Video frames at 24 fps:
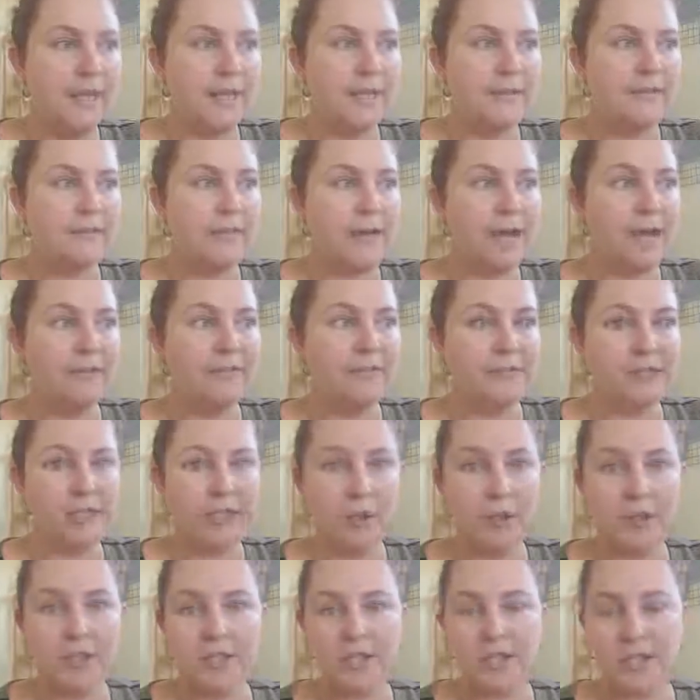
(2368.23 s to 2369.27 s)
If you have any
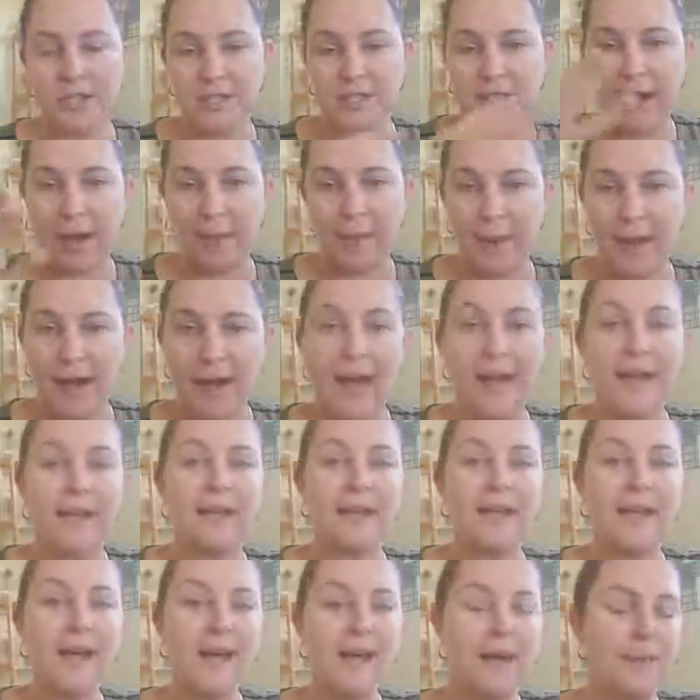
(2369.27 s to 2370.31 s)
questions like what
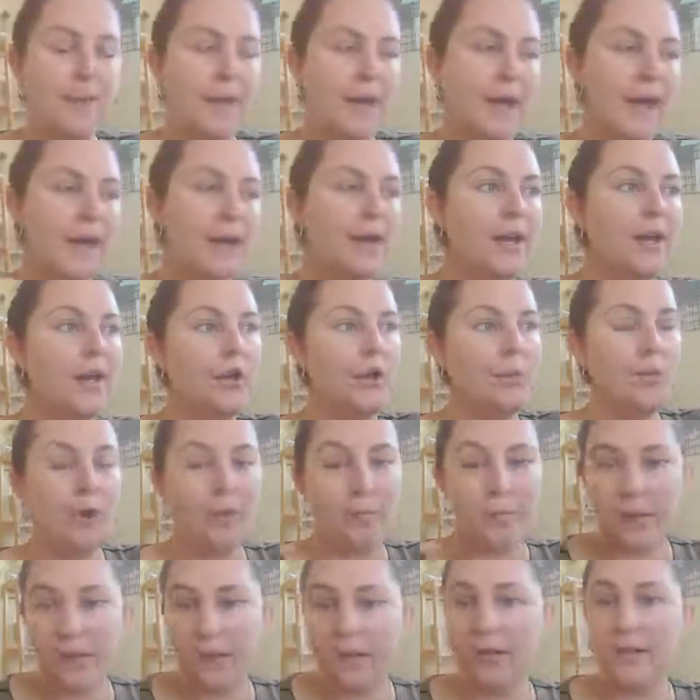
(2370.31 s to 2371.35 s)
Hayley had about
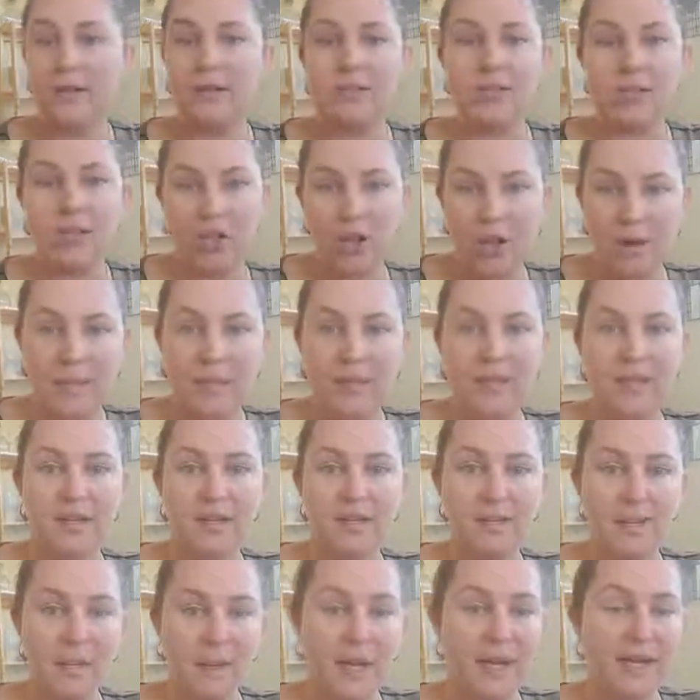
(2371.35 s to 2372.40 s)
what period should I be
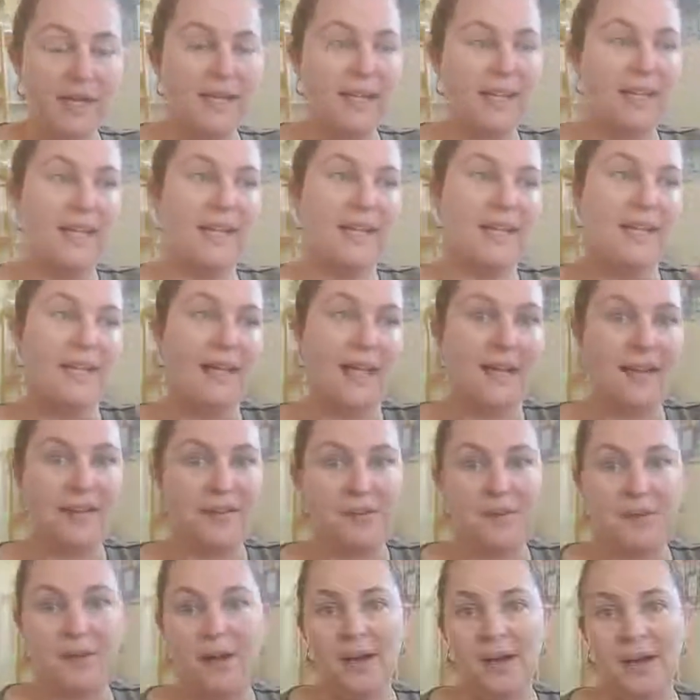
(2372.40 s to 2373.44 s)
combining and how
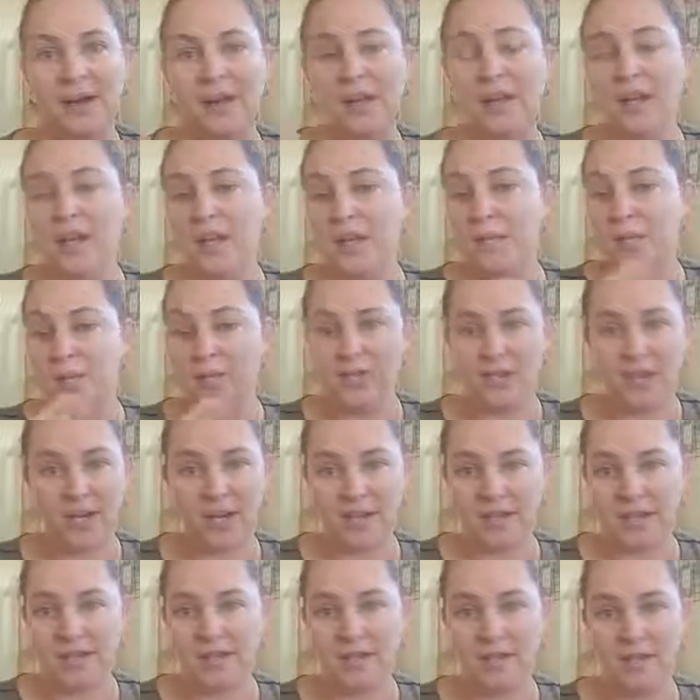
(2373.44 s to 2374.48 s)
do I
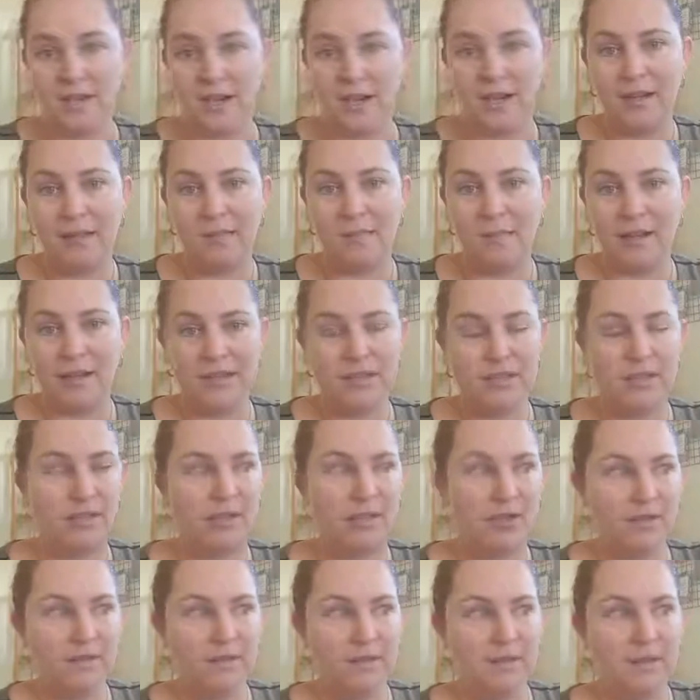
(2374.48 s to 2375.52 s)
project my
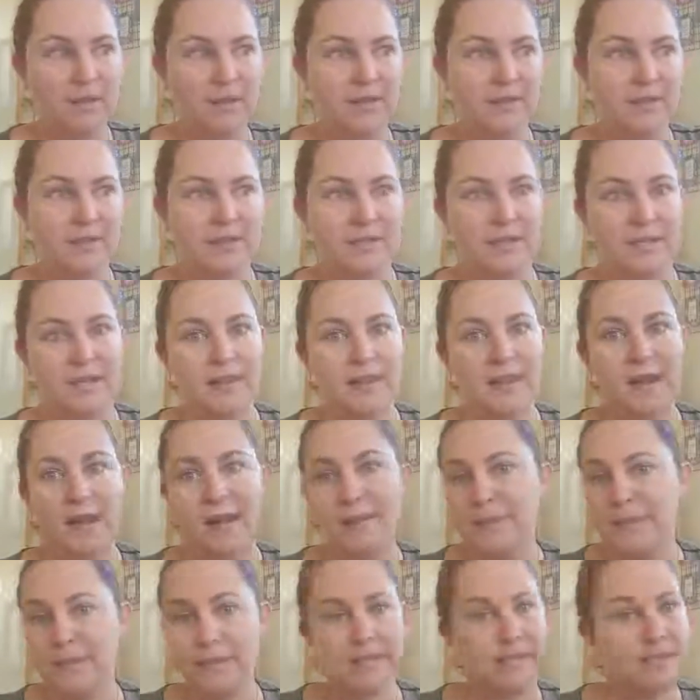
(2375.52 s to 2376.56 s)
turnover, things like
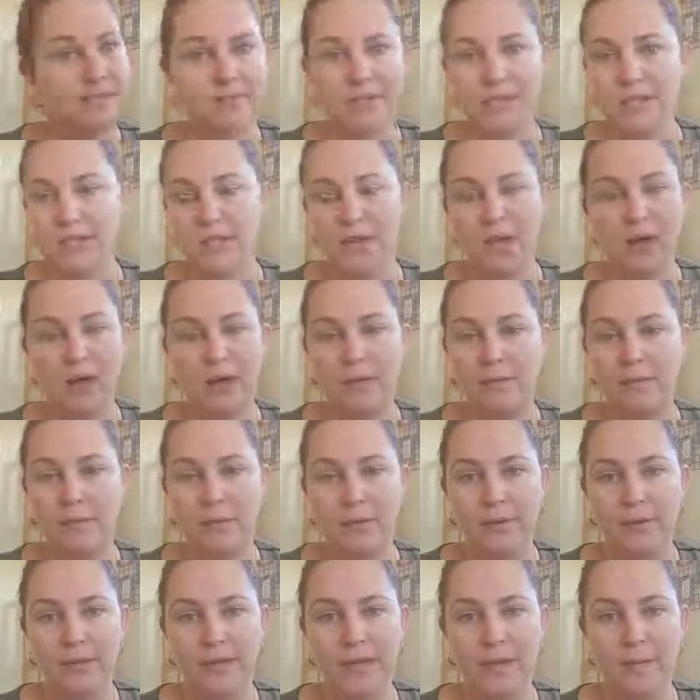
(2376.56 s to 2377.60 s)
that, please reach out. I'm
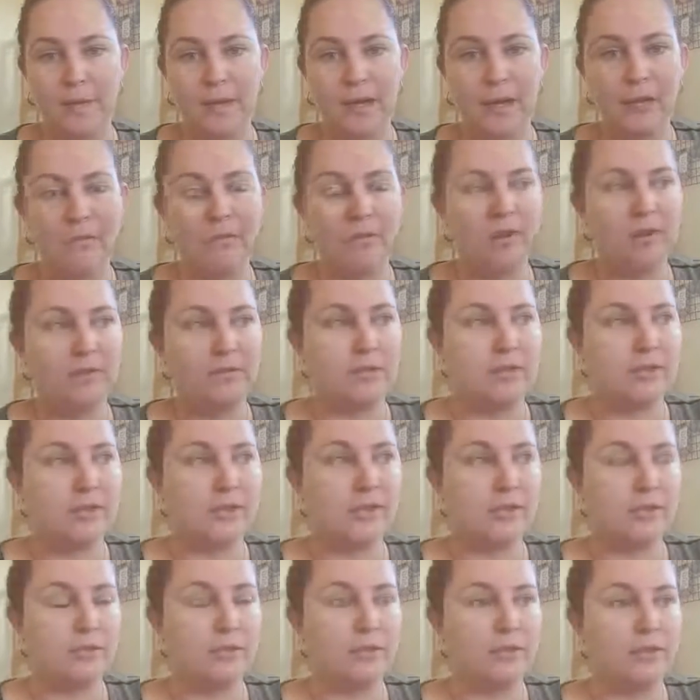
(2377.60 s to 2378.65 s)
more than happy to have a
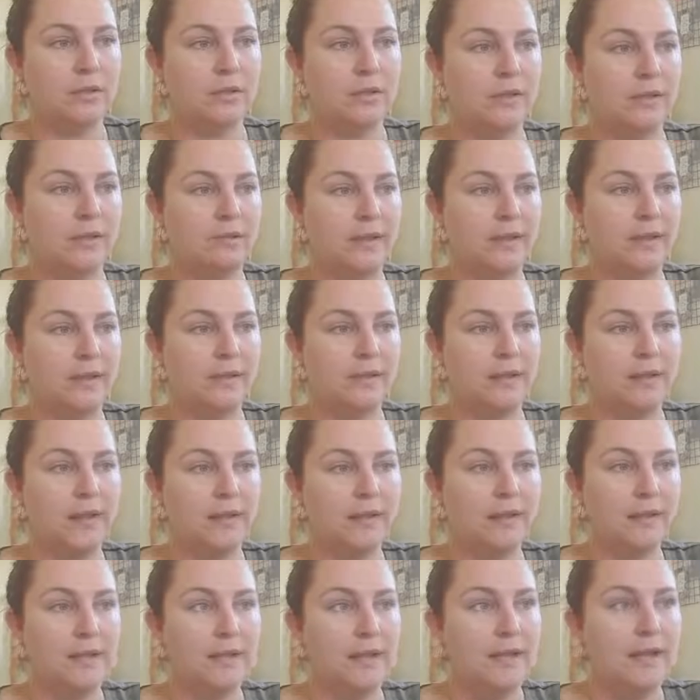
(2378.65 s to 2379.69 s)
conversation with you around
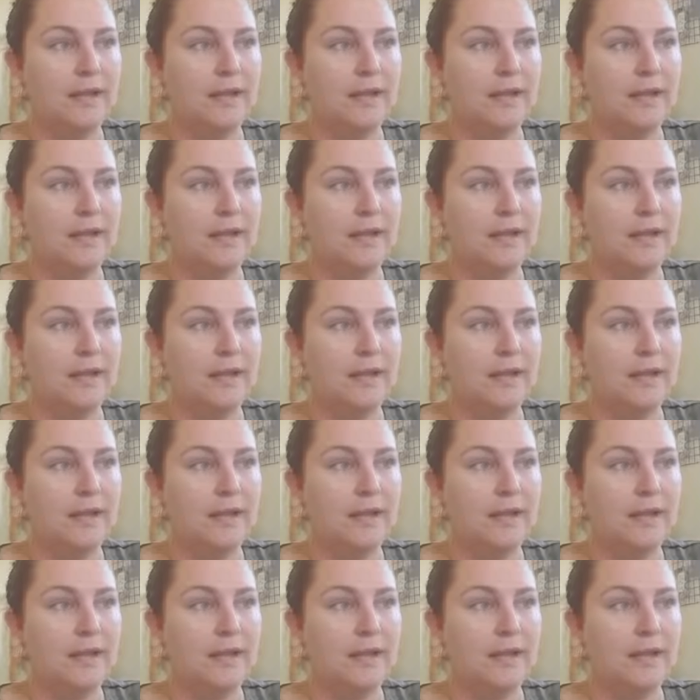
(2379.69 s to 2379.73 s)
that.